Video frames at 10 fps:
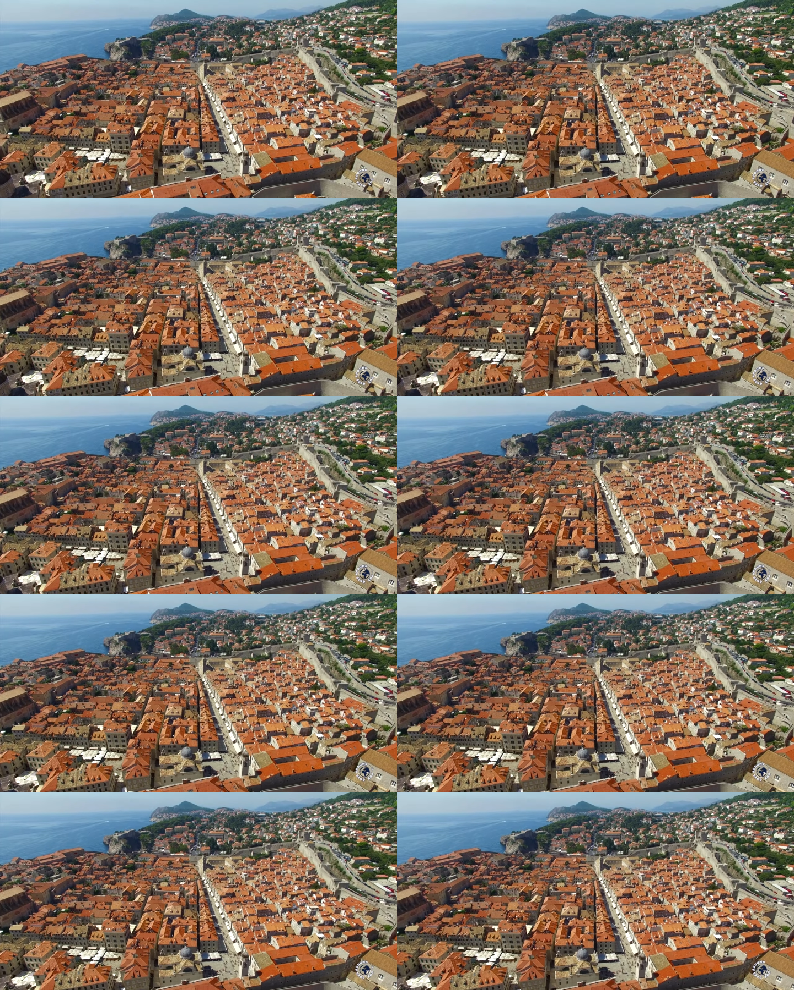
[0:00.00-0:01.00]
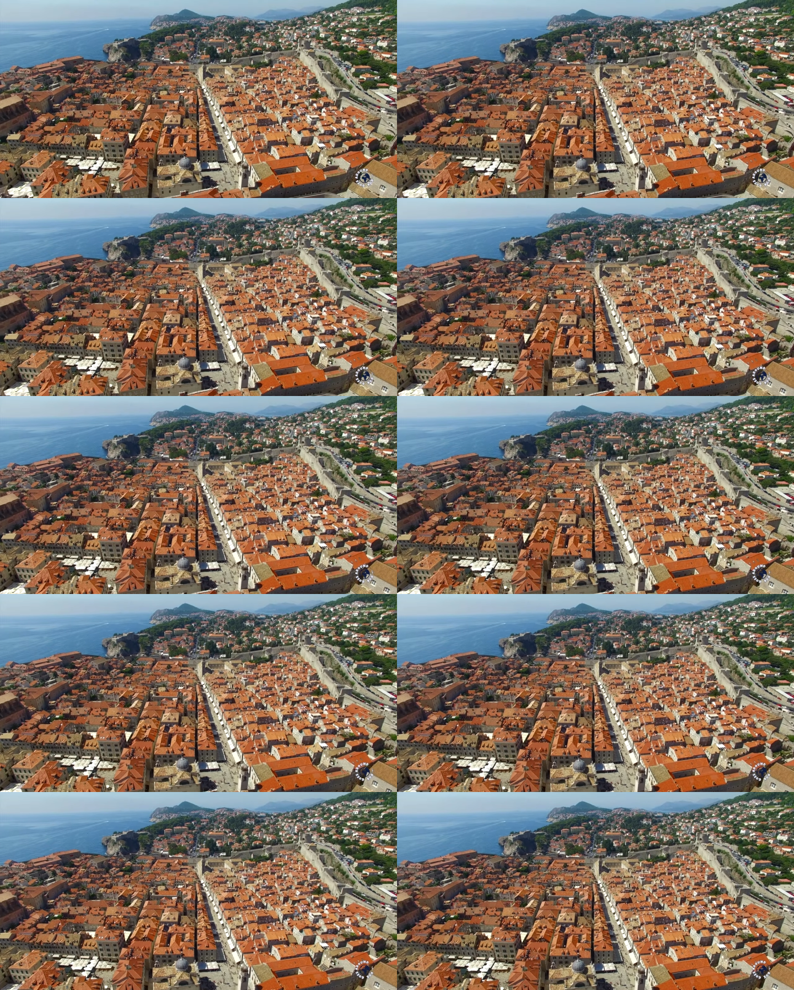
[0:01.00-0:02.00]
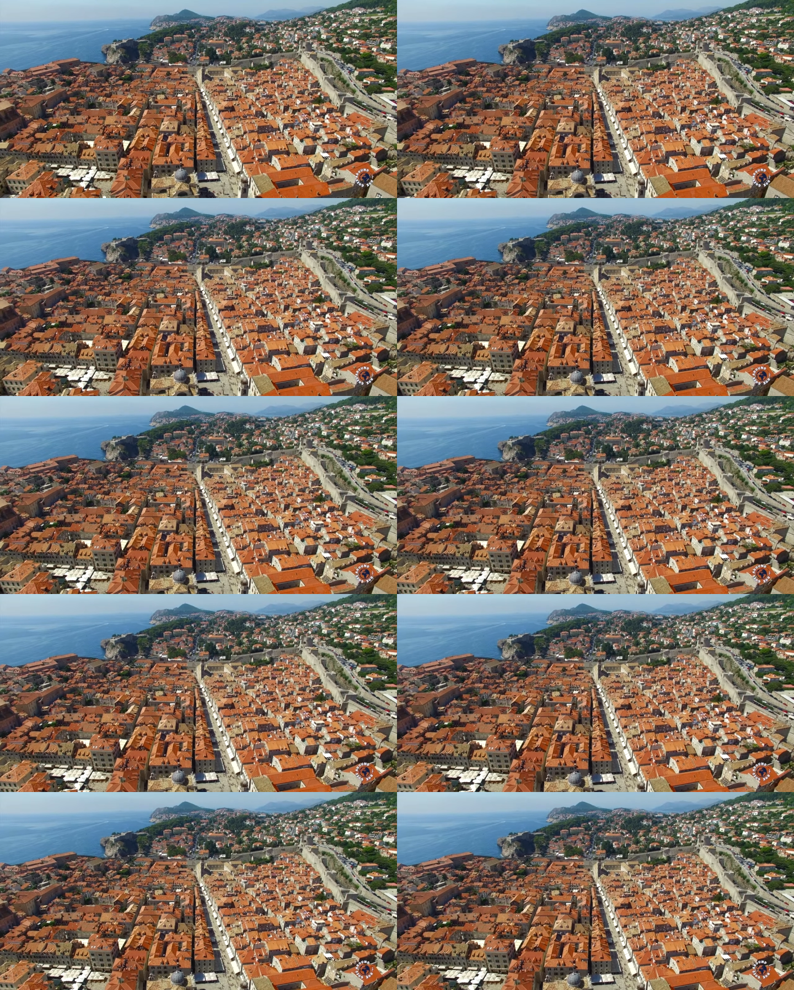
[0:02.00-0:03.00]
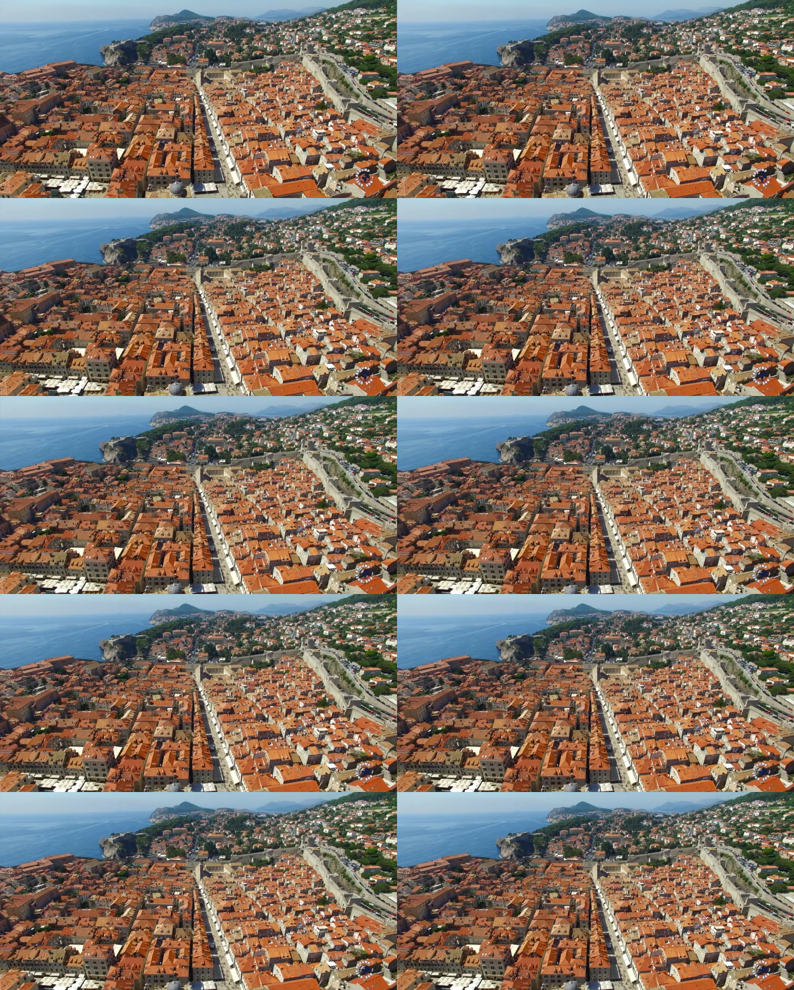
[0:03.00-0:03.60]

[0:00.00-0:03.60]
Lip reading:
(no speaker visible)